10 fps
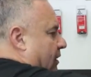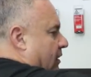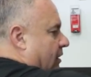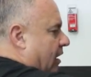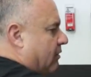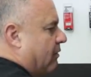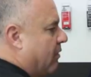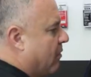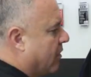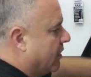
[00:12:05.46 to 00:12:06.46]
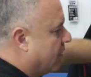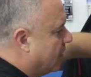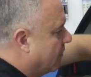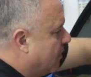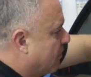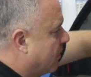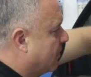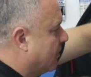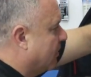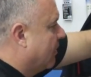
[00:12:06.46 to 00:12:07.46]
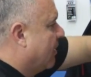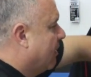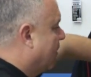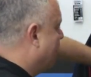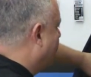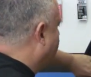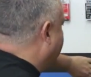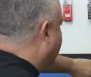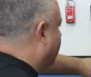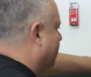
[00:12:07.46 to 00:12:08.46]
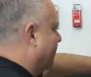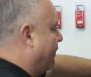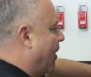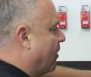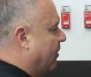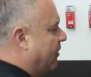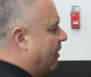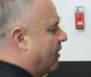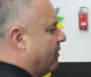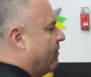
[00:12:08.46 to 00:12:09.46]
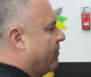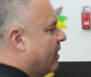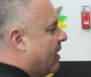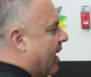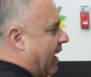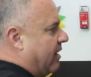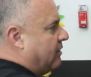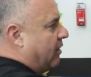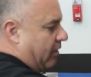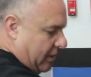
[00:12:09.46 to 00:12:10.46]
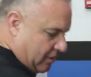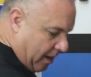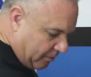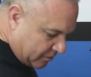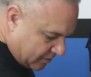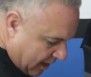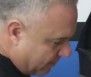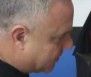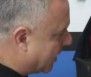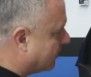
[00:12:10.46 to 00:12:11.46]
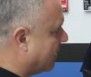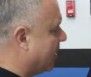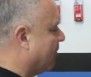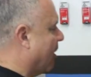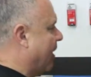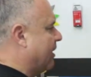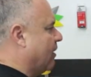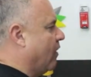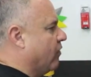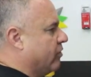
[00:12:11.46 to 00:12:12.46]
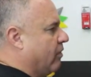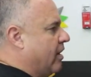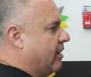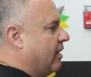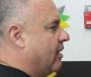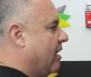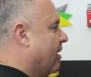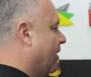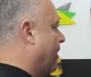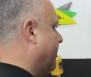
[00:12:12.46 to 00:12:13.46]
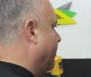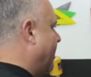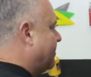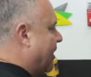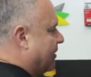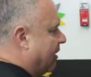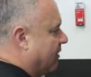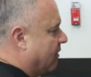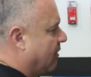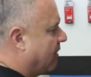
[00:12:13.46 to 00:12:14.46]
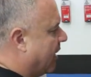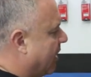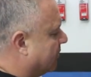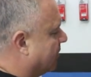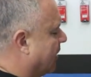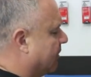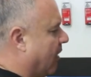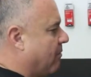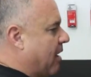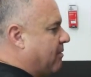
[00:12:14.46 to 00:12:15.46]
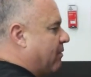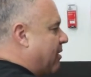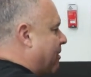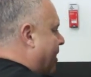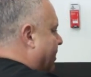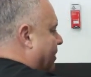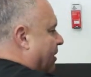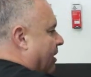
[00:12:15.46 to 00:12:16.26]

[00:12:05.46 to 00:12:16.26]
look, that's what we wanted to do. We wanted to get this to fall in there. I didn't do any double snap technique where I had to over shrink it. And the reason I didn't do that is because I thought maybe we might